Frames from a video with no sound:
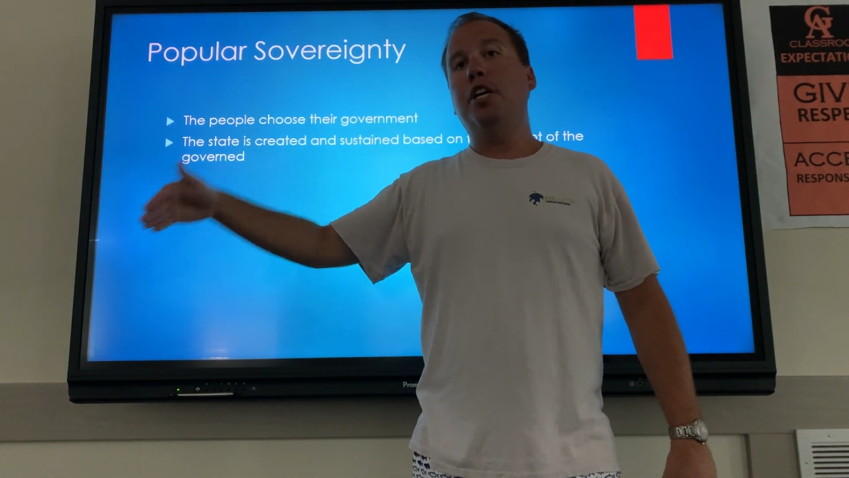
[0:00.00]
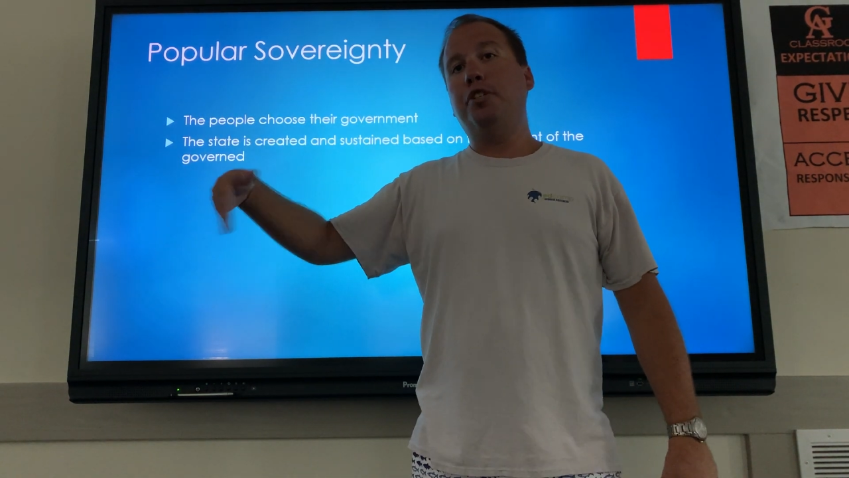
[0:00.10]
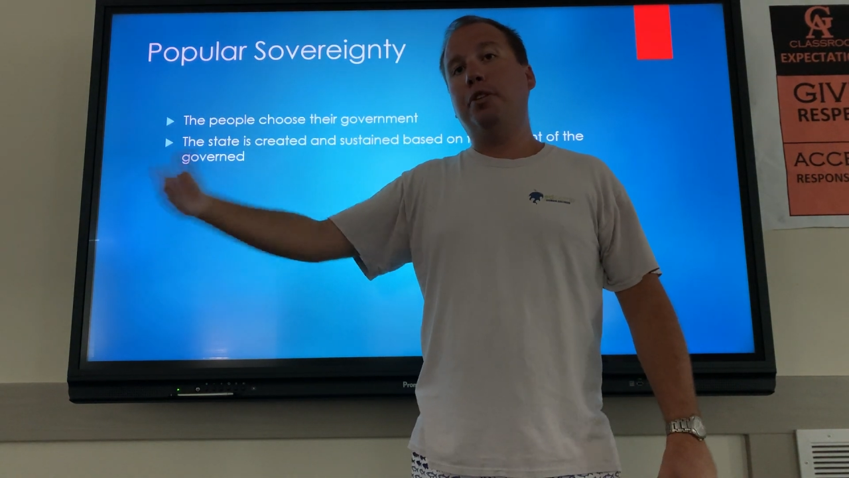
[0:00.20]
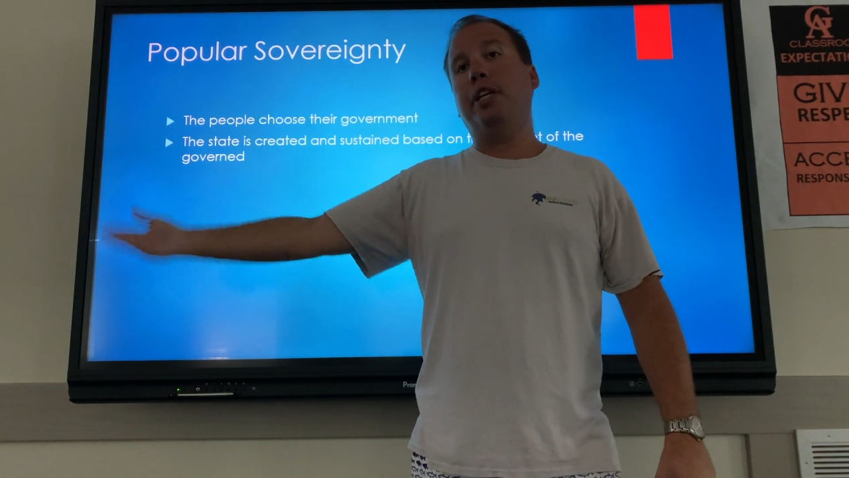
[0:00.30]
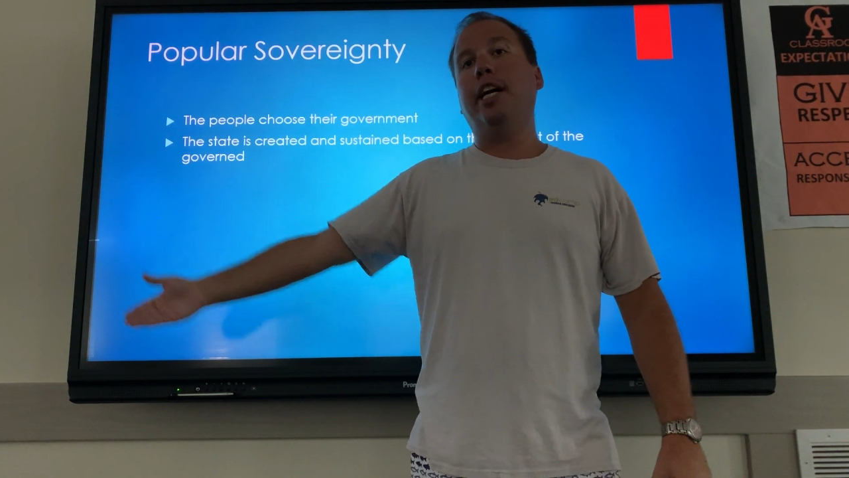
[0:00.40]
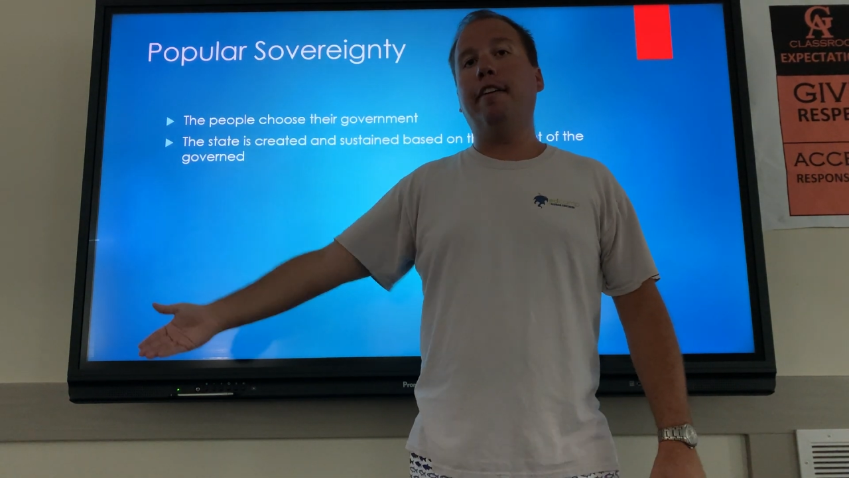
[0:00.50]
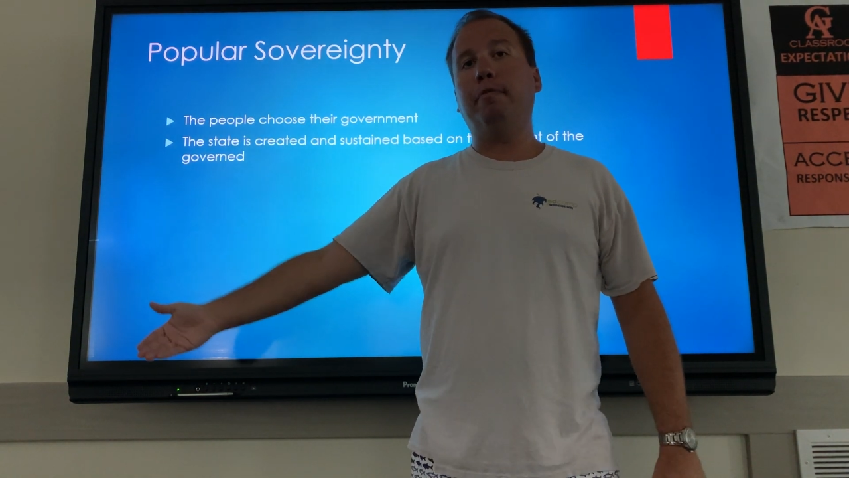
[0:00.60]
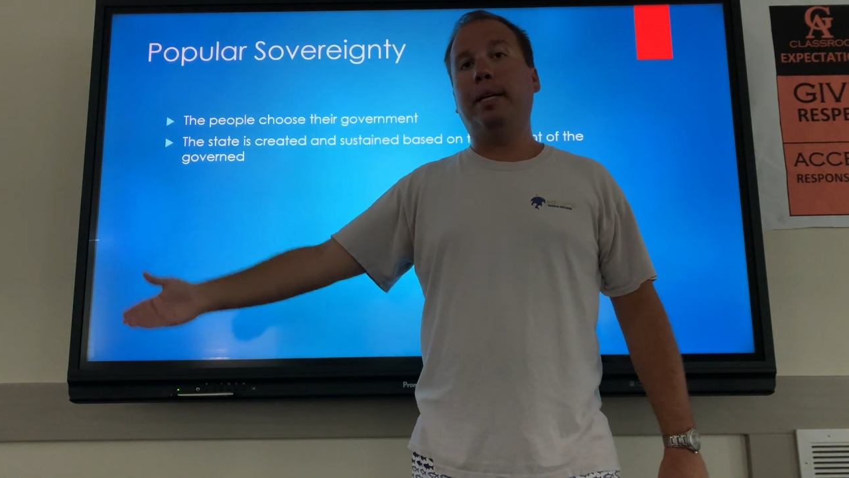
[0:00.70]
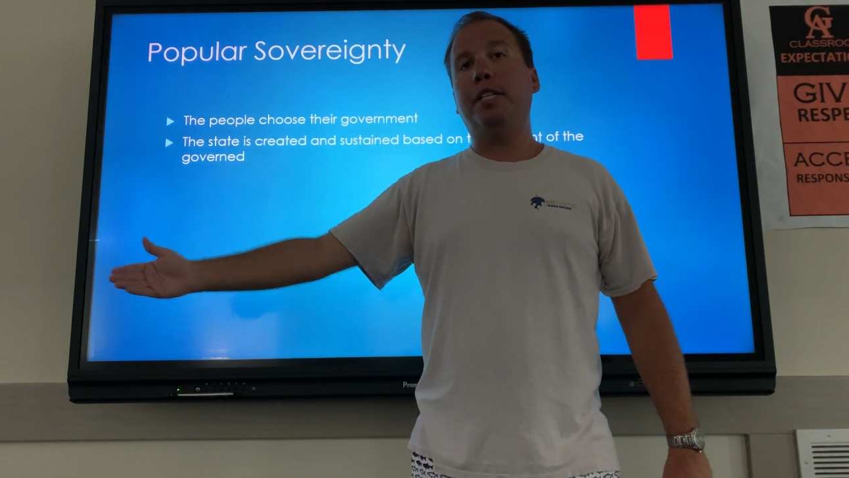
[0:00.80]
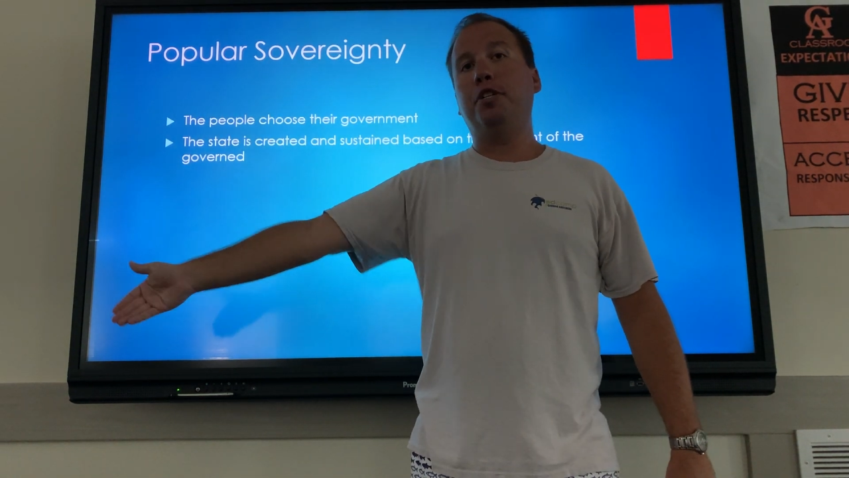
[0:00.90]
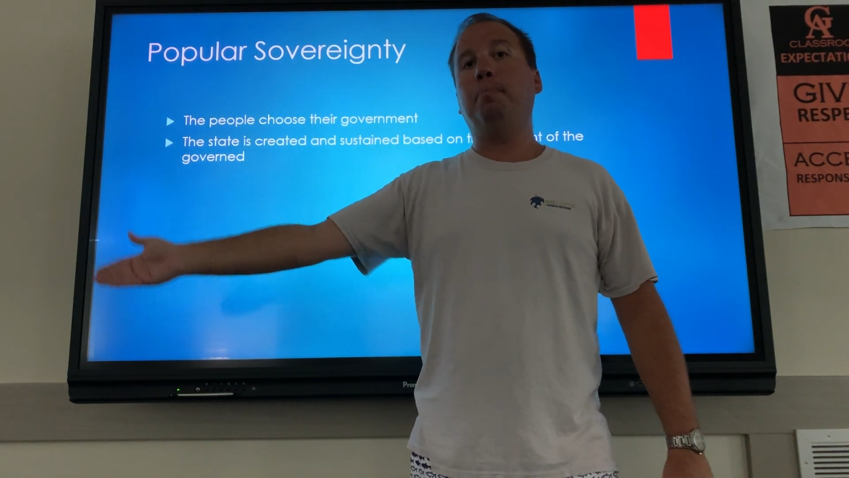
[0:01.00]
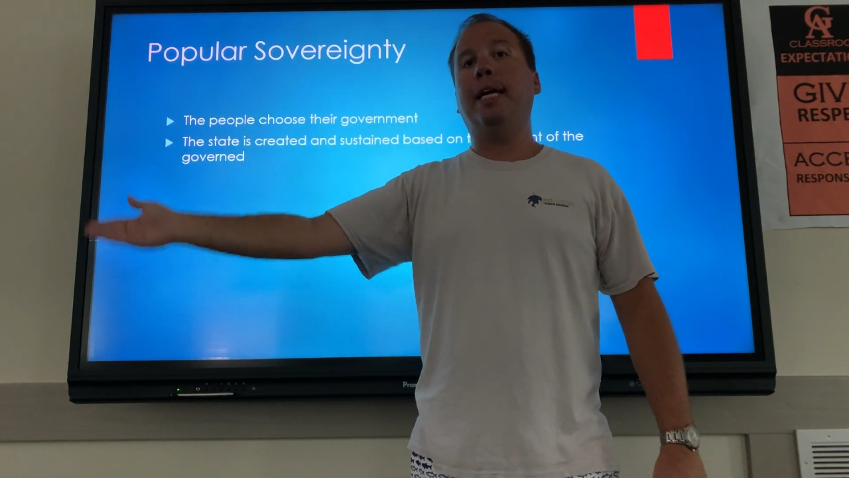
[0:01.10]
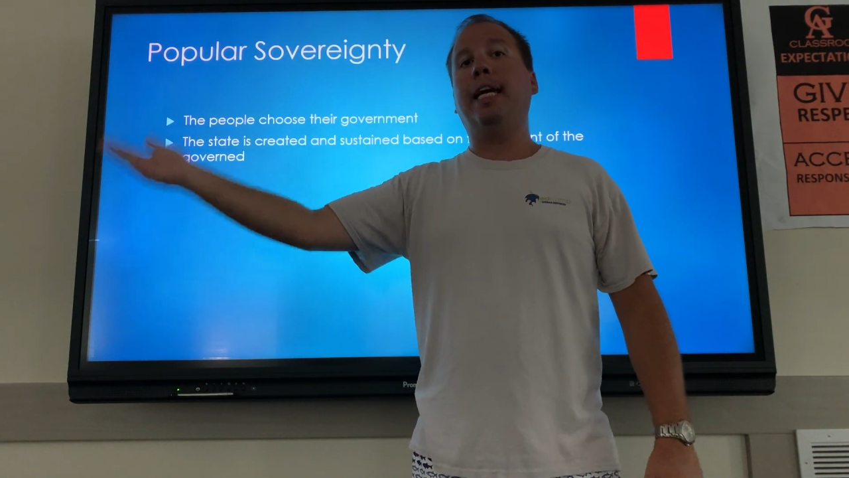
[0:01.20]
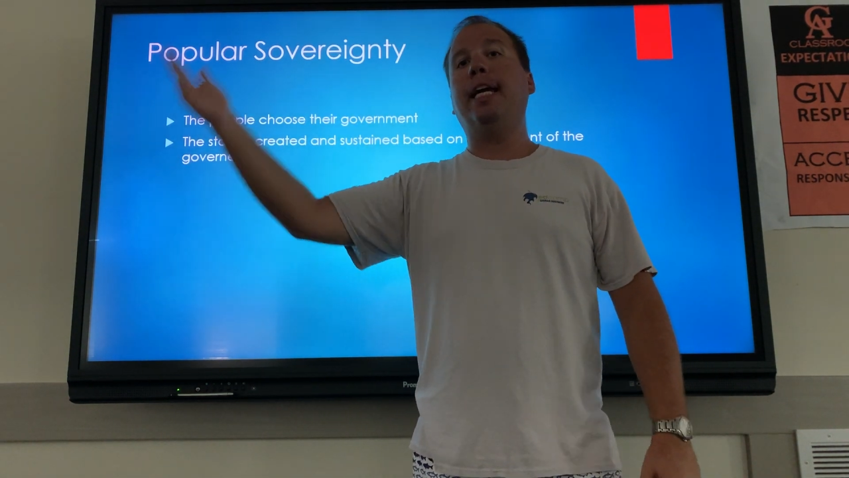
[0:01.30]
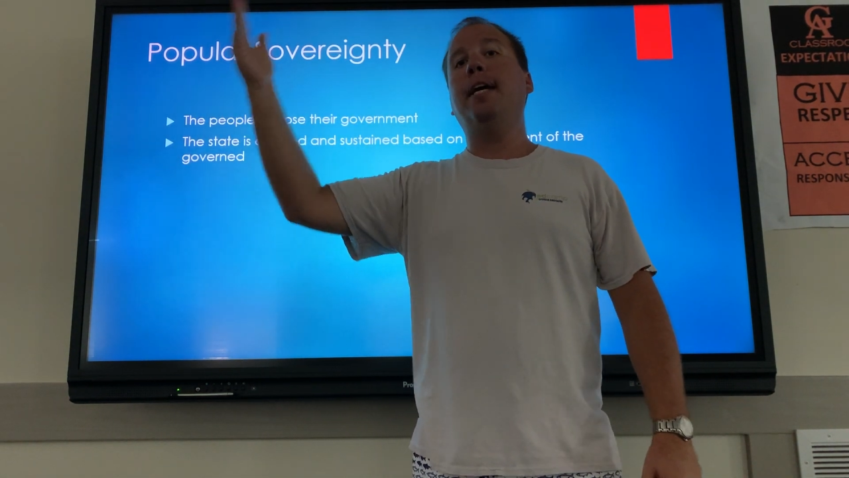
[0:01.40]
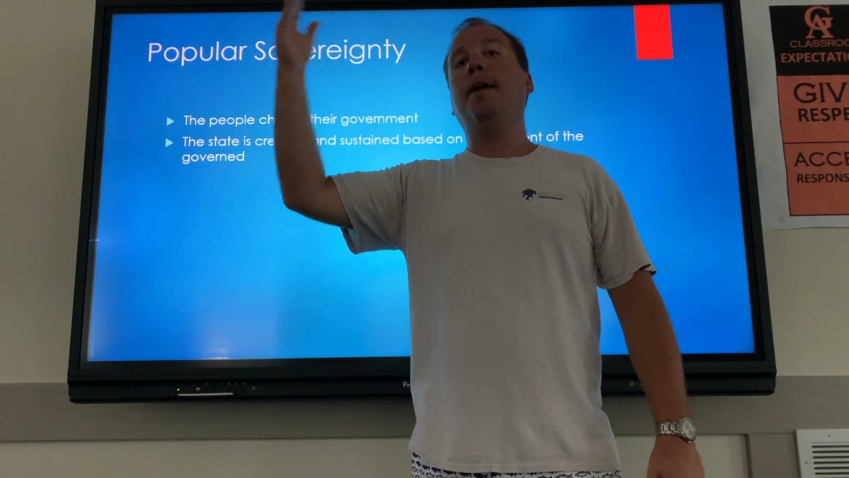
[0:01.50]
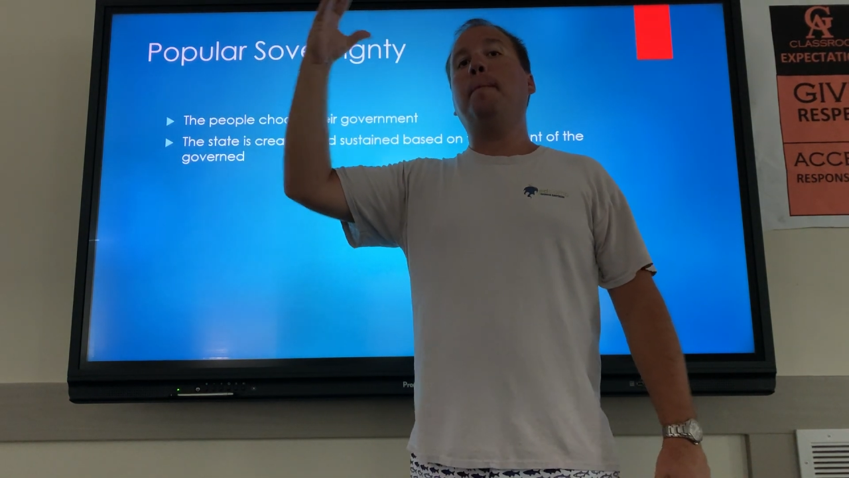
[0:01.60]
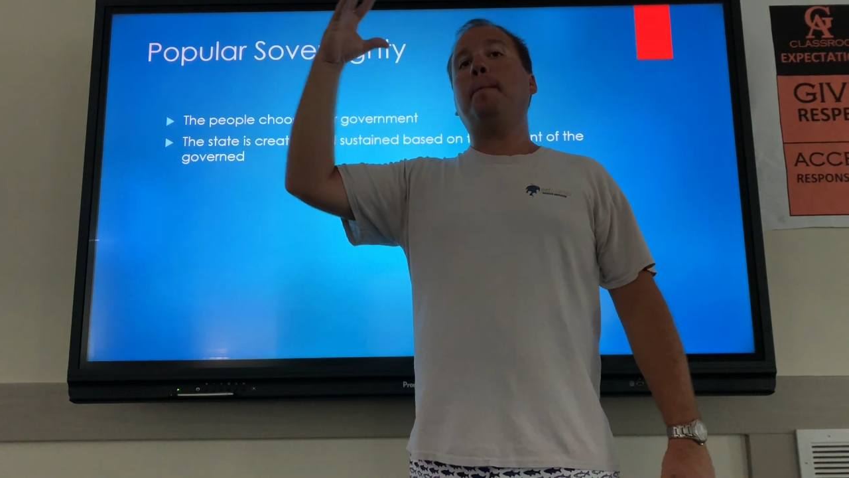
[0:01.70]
to the government to be